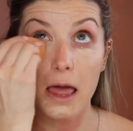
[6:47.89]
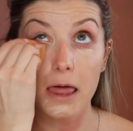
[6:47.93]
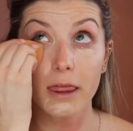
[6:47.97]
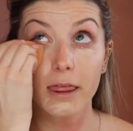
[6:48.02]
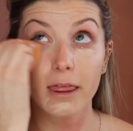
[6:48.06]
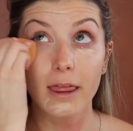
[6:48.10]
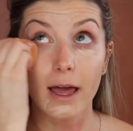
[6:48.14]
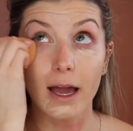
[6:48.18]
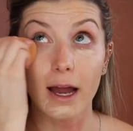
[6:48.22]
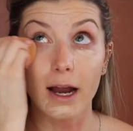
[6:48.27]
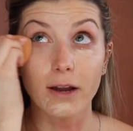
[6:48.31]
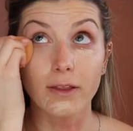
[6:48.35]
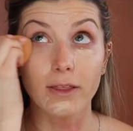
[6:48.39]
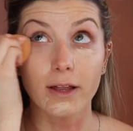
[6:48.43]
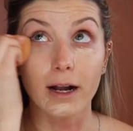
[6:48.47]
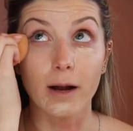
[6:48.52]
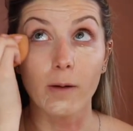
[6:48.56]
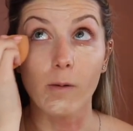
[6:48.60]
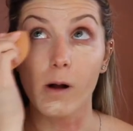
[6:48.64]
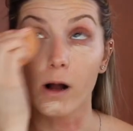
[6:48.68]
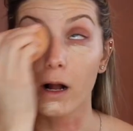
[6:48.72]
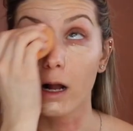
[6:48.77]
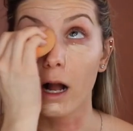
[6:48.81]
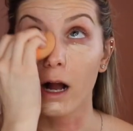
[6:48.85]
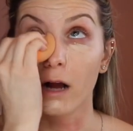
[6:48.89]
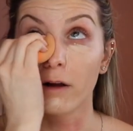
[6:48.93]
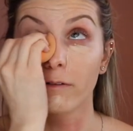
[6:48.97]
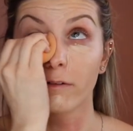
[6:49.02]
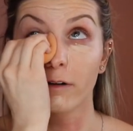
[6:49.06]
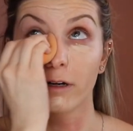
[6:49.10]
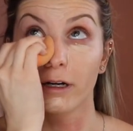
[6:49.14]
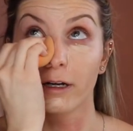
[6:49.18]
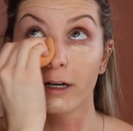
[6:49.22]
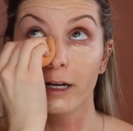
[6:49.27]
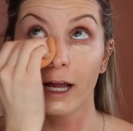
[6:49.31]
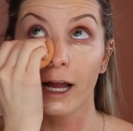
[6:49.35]
there that I want
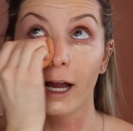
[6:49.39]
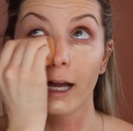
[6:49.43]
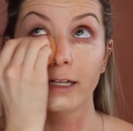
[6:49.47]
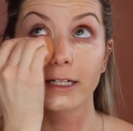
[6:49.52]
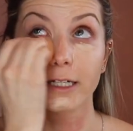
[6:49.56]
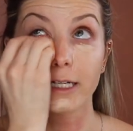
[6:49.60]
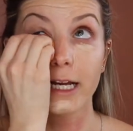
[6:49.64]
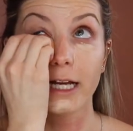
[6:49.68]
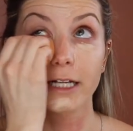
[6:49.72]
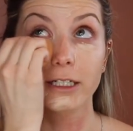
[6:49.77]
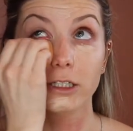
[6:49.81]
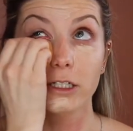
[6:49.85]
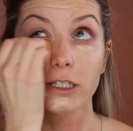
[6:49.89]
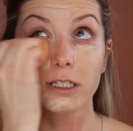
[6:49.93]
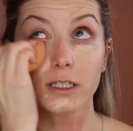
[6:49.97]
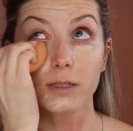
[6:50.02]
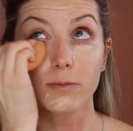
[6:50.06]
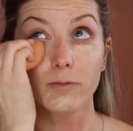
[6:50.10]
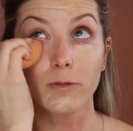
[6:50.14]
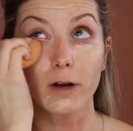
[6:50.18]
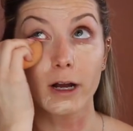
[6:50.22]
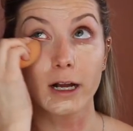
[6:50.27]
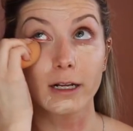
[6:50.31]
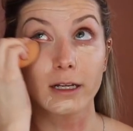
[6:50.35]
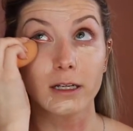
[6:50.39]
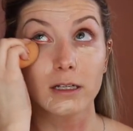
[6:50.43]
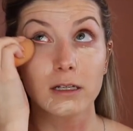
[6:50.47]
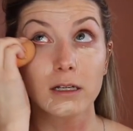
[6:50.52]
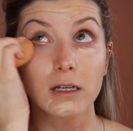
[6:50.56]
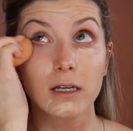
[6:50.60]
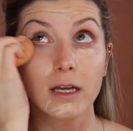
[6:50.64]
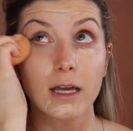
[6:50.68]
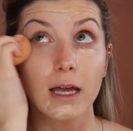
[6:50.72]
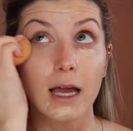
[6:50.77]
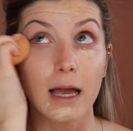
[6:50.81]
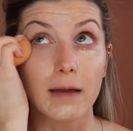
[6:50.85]
covered, and again, just some red
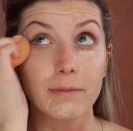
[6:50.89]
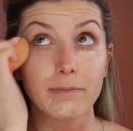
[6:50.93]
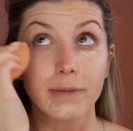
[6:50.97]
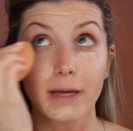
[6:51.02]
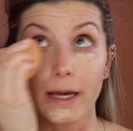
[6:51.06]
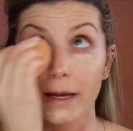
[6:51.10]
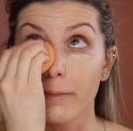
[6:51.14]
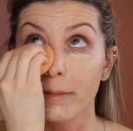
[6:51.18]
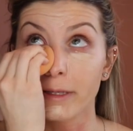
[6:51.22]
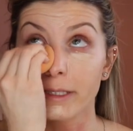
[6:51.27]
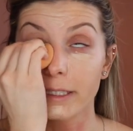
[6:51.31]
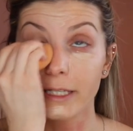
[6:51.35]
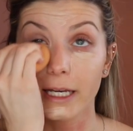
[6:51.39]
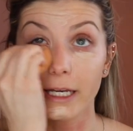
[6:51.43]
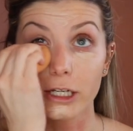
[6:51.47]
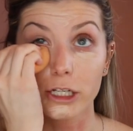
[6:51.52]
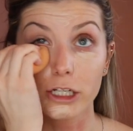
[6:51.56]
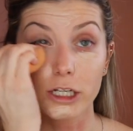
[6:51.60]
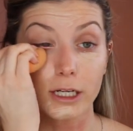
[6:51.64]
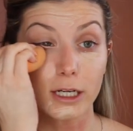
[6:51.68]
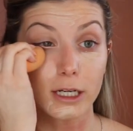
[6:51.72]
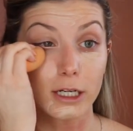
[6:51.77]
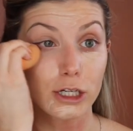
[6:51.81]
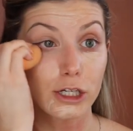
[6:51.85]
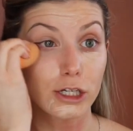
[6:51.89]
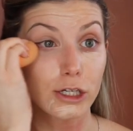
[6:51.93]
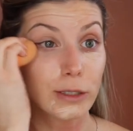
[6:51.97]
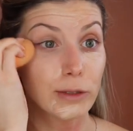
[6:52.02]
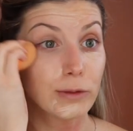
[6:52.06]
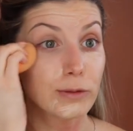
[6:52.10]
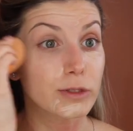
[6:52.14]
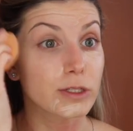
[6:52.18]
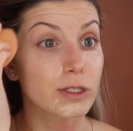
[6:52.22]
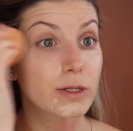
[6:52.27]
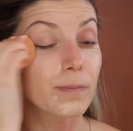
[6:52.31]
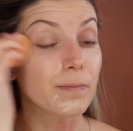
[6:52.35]
and pigmentation
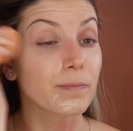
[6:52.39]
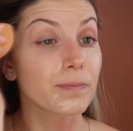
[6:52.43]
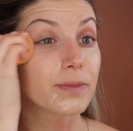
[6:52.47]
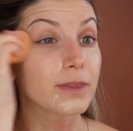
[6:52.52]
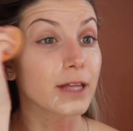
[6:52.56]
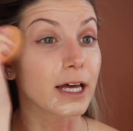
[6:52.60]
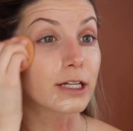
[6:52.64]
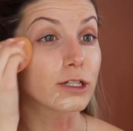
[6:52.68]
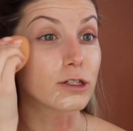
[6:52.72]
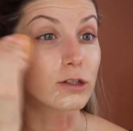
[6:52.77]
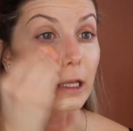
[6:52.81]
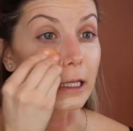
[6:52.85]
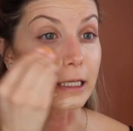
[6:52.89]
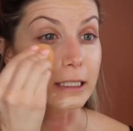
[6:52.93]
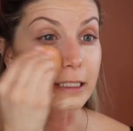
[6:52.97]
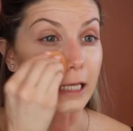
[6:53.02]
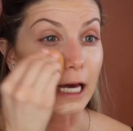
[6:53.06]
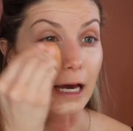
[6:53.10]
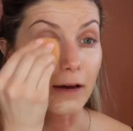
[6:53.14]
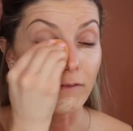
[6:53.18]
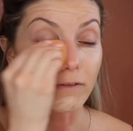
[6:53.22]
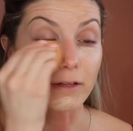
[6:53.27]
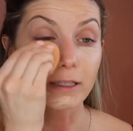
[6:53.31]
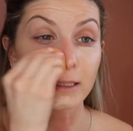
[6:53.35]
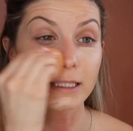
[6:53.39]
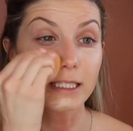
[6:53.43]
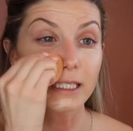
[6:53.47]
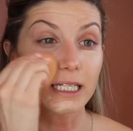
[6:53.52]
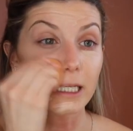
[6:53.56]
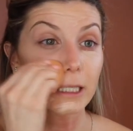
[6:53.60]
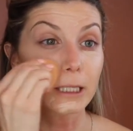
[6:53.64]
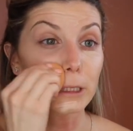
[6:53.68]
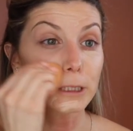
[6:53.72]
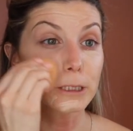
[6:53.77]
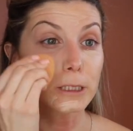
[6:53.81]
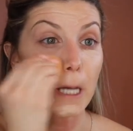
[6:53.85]
issues that I do like to have
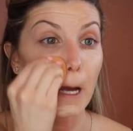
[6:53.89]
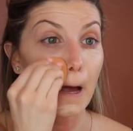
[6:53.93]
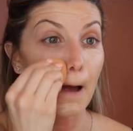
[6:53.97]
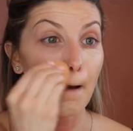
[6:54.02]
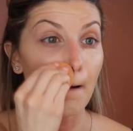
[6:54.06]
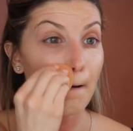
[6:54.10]
concealed.